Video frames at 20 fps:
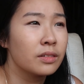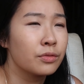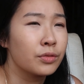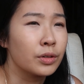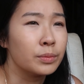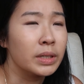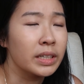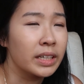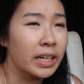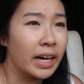
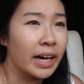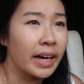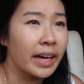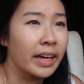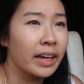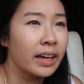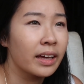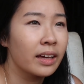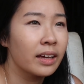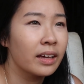from a
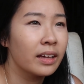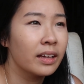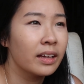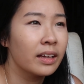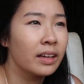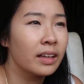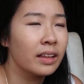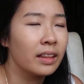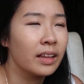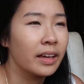guy
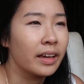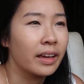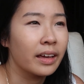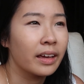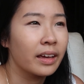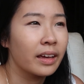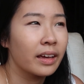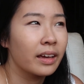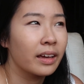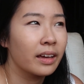like,